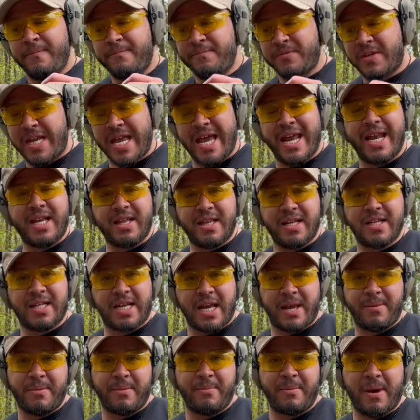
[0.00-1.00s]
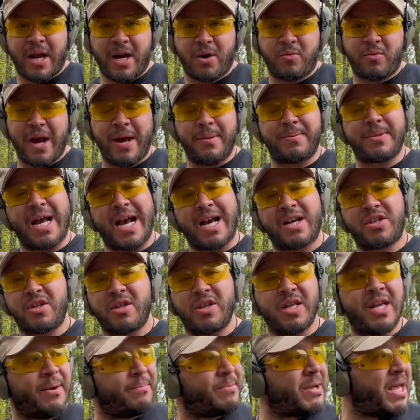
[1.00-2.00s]
getting the same amount of reps.
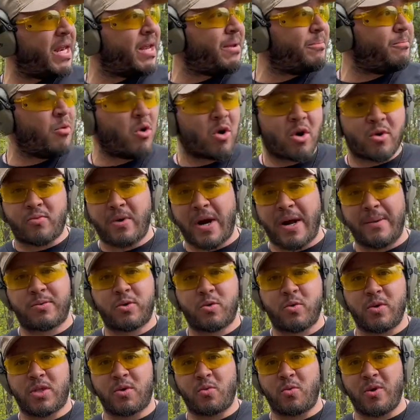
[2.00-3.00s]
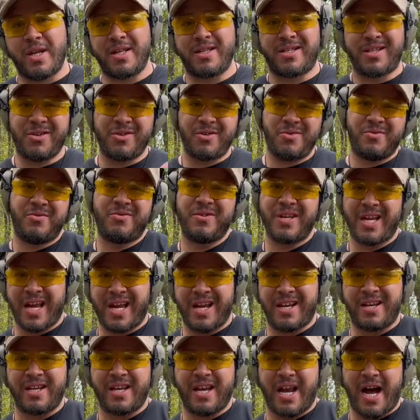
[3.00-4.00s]
Actually, I'm getting more reps with 22
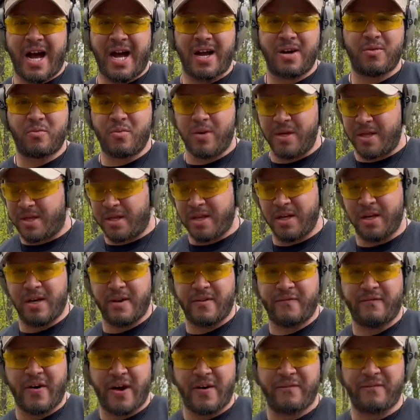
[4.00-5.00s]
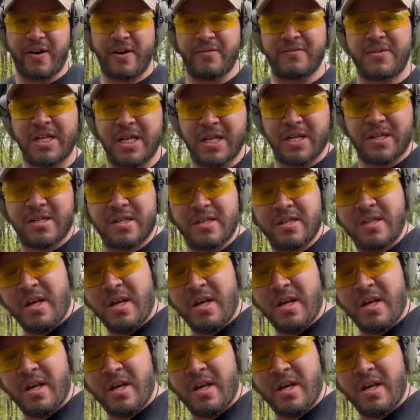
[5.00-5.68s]
and not with the 5.56.